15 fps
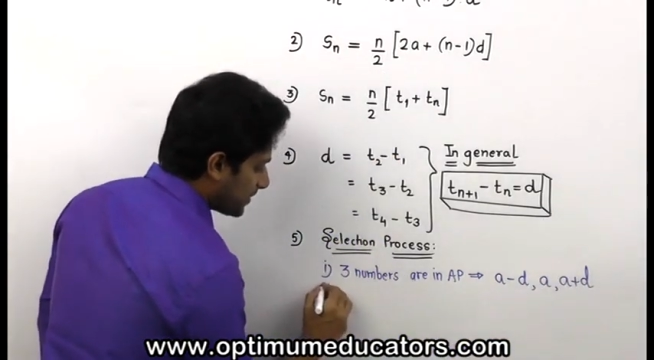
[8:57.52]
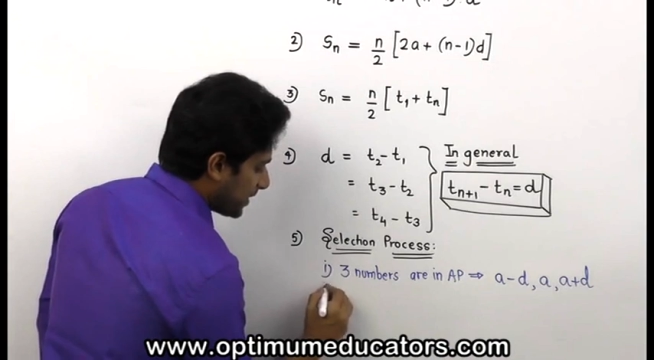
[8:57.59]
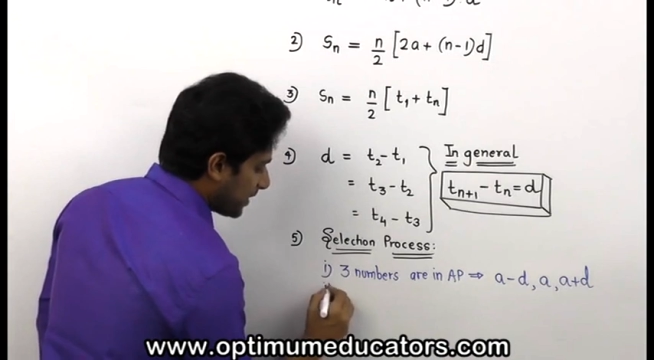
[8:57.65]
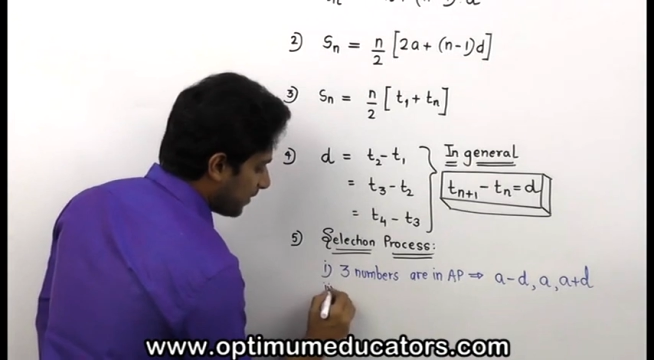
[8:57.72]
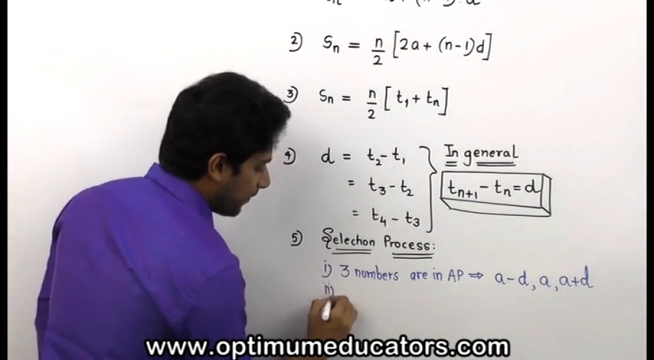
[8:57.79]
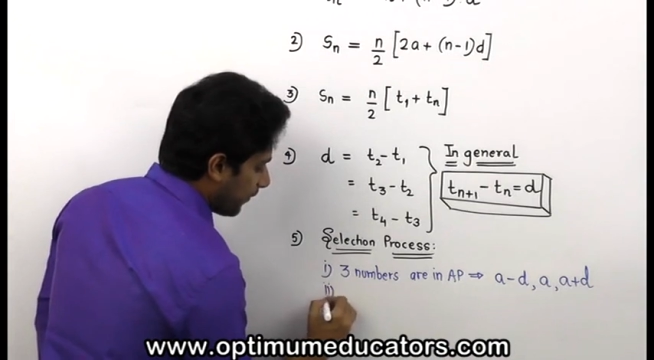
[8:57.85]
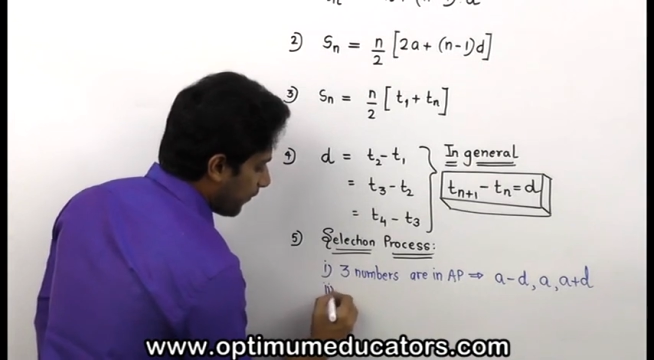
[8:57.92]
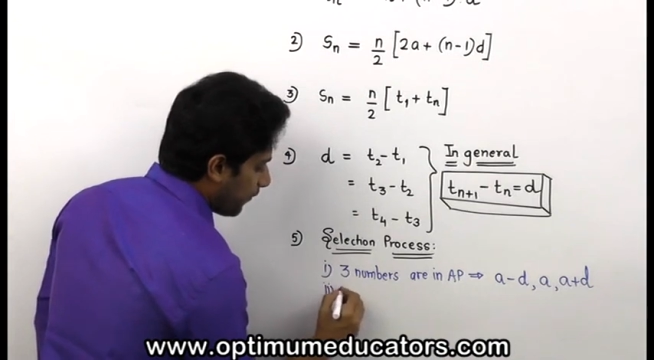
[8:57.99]

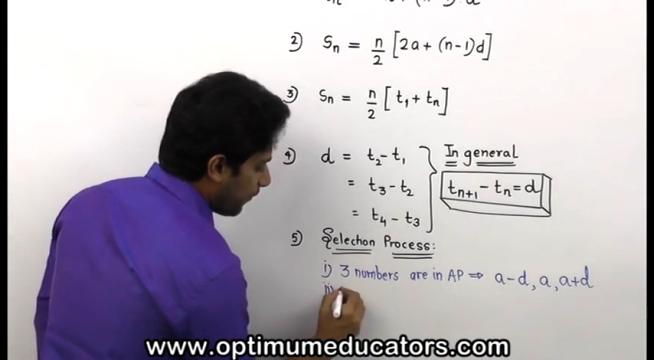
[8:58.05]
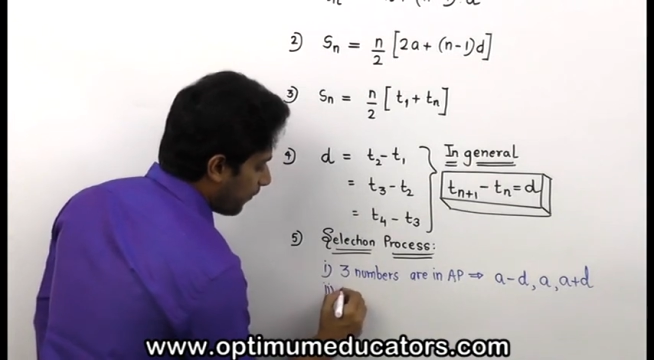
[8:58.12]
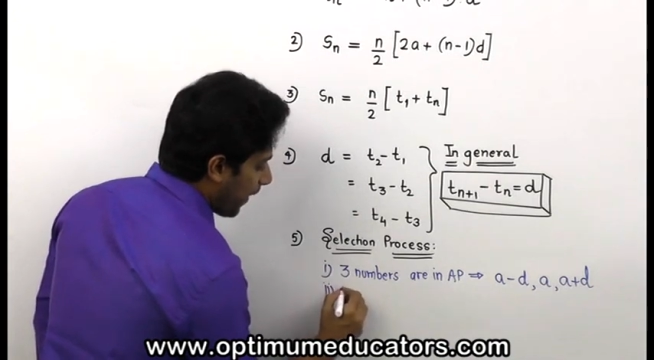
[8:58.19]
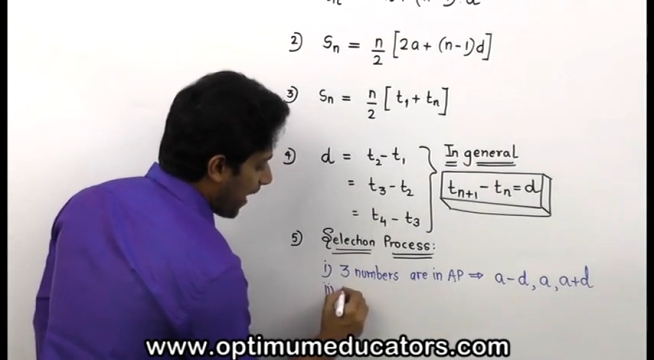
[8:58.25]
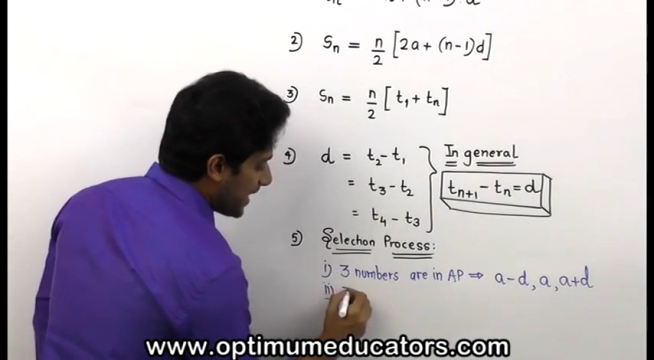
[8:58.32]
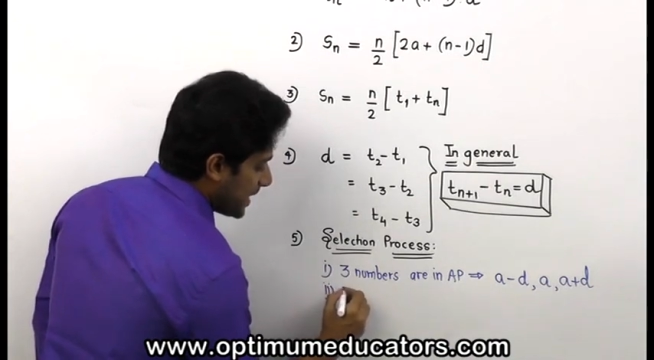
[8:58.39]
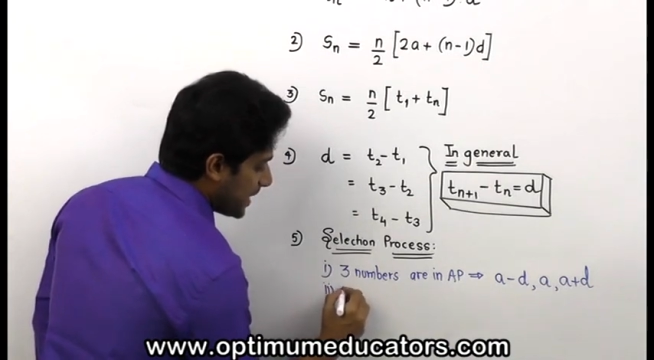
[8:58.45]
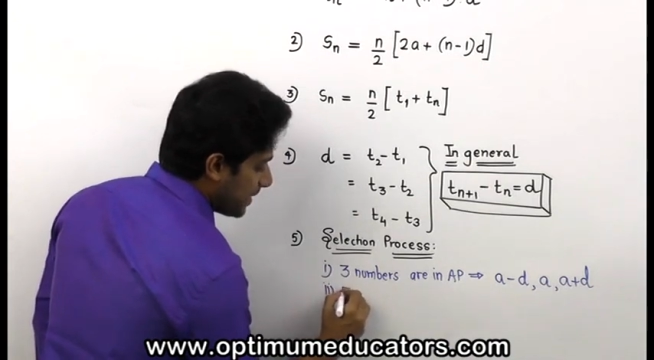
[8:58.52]
saying
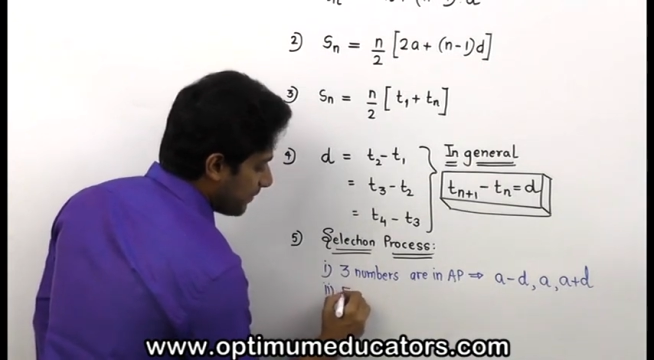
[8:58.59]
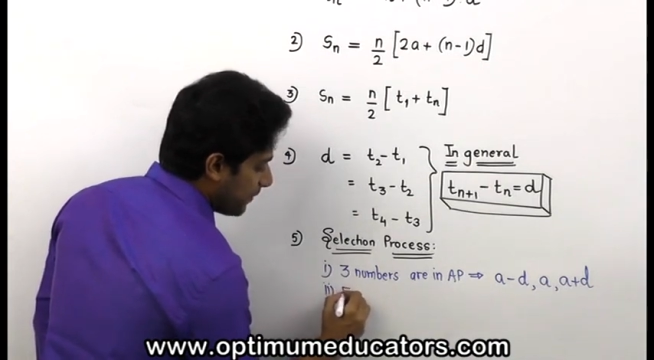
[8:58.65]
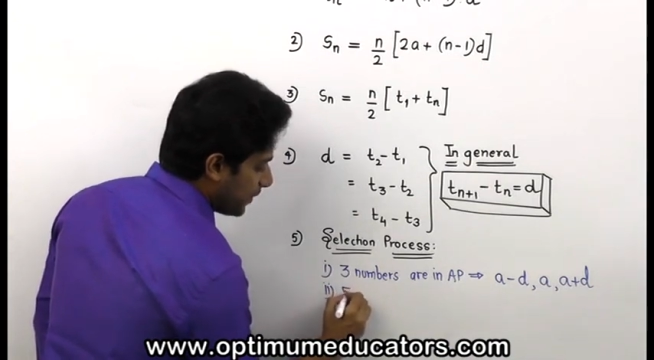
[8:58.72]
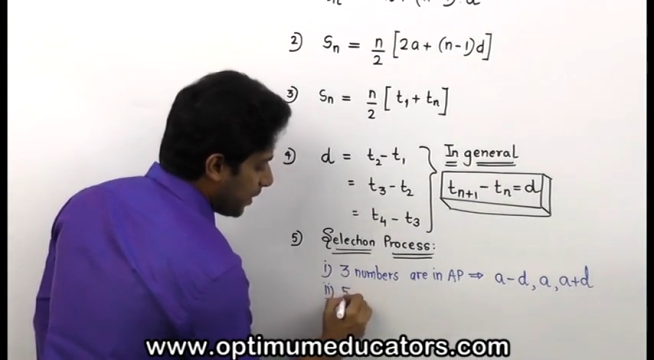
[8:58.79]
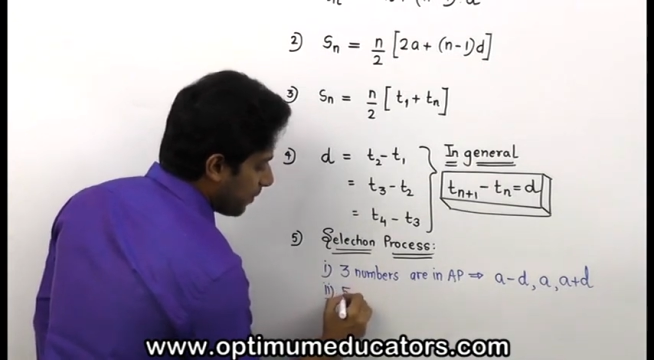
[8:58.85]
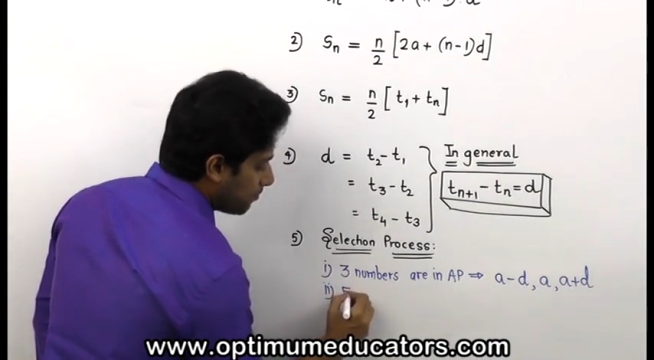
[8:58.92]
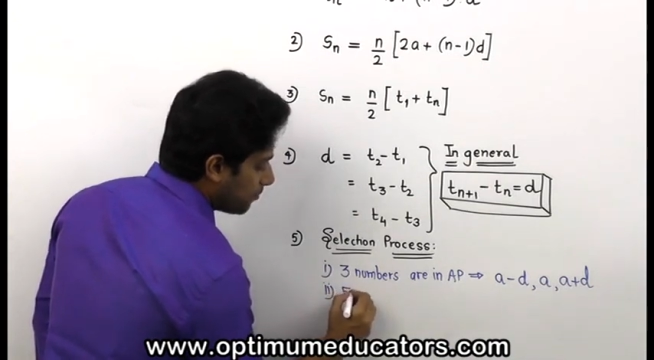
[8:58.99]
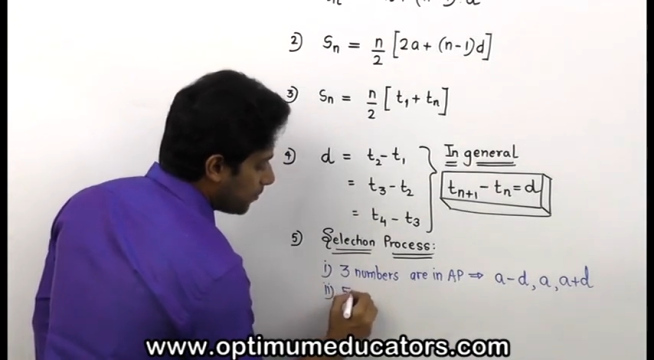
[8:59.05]
5
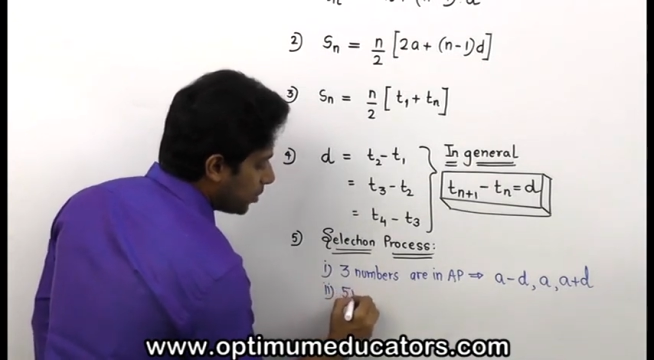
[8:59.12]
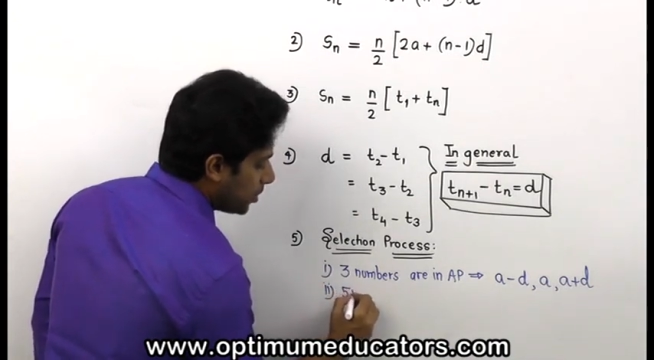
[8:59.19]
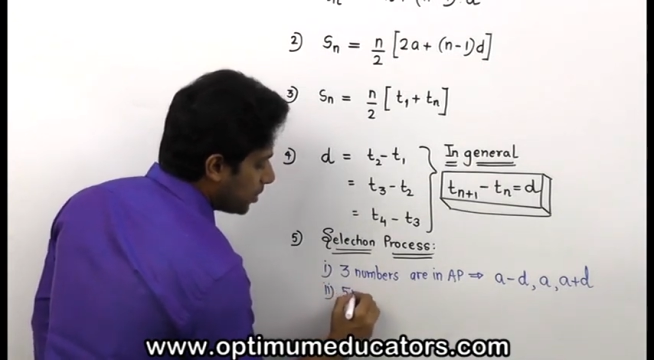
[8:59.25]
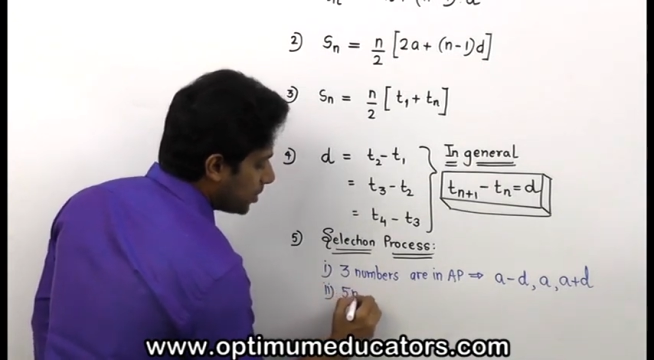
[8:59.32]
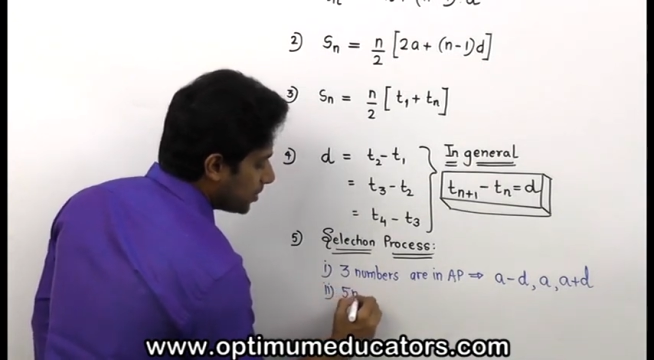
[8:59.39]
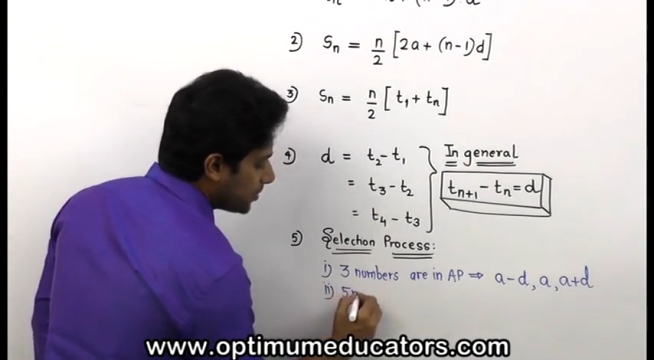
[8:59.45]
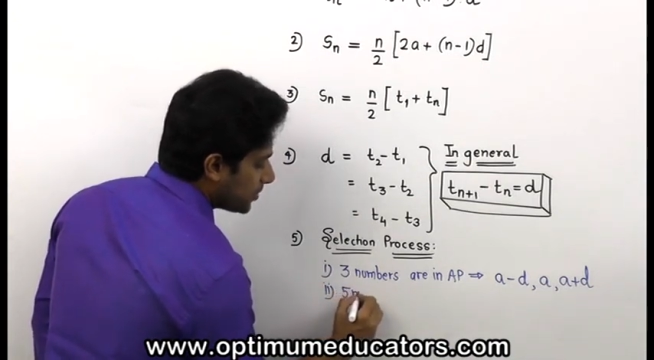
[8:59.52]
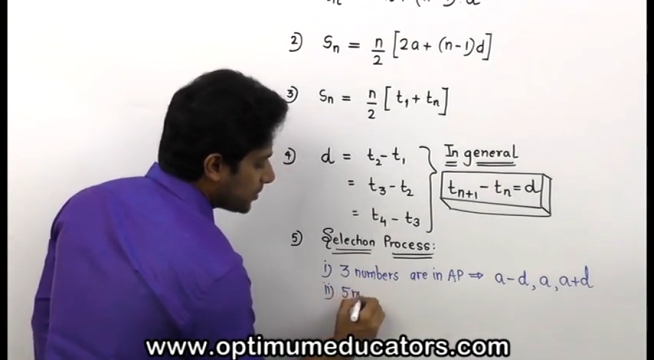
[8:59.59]

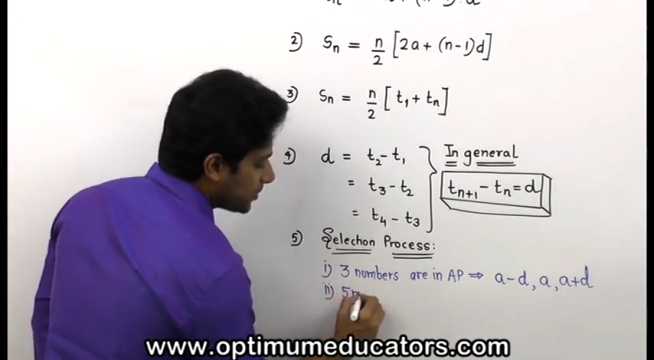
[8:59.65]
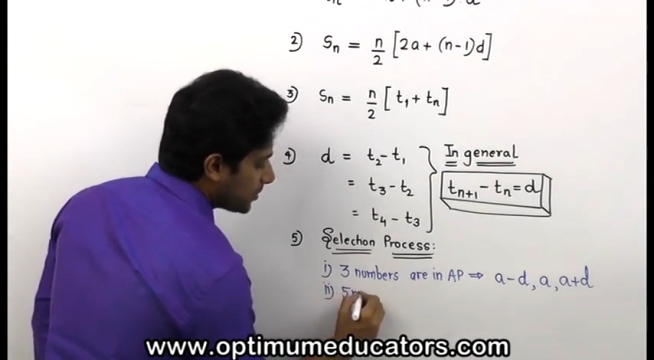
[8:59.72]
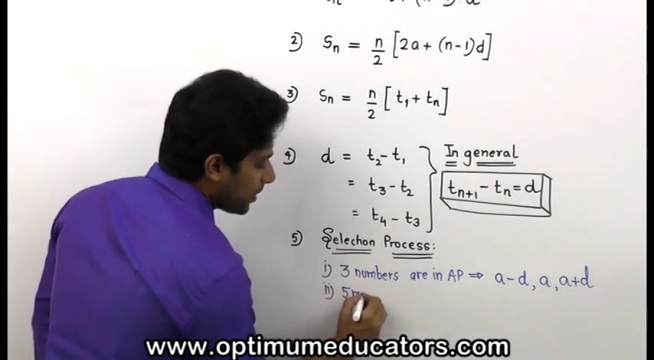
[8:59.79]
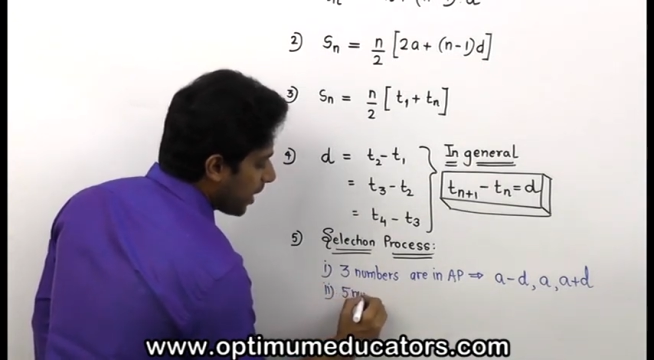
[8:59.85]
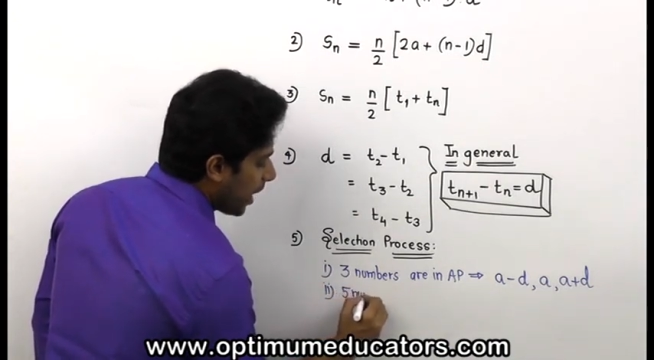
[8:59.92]
numbers